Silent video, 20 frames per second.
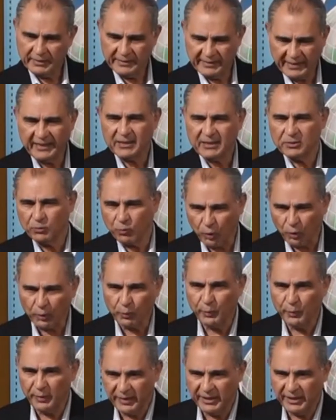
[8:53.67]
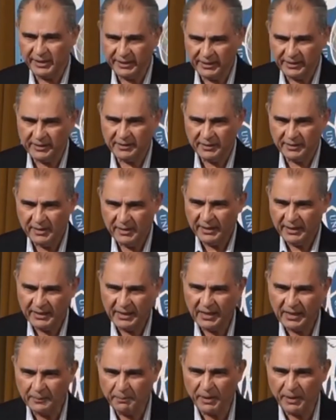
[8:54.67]
that is what we need
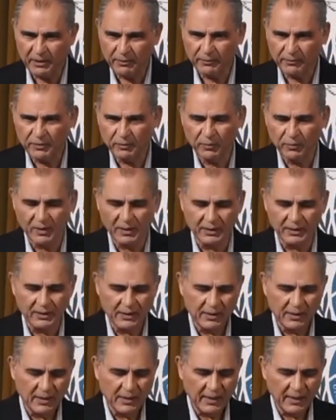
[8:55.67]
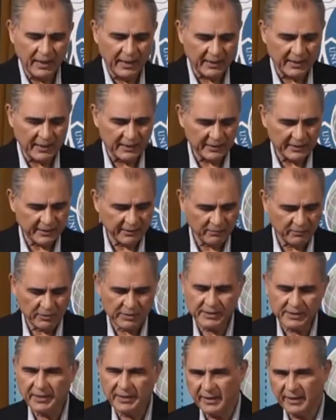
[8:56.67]
in our part of the world. And I think it
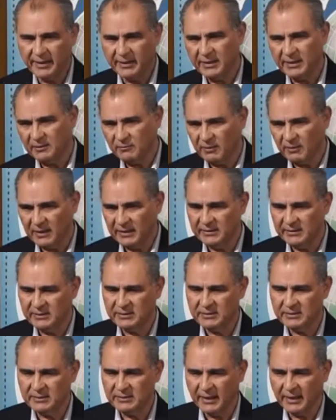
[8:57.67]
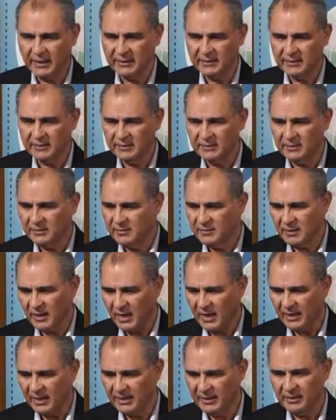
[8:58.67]
was a great advice, and
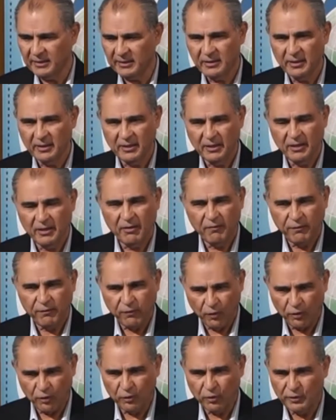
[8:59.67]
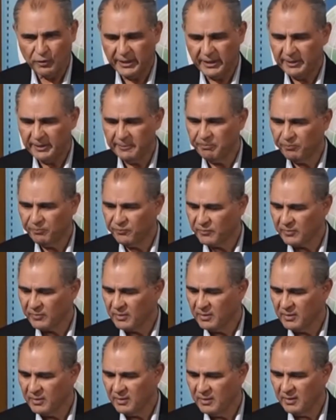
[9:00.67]
I followed him,
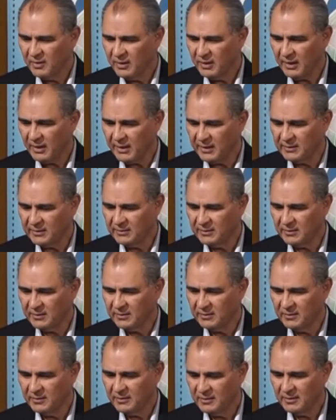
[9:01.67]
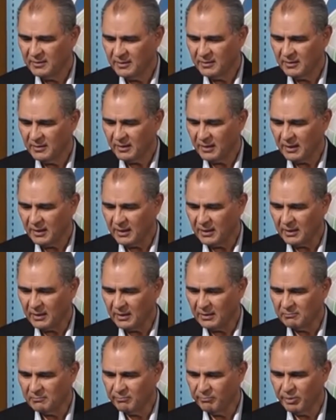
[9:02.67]
and
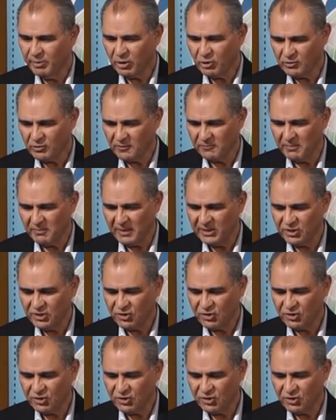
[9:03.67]
uh, because of my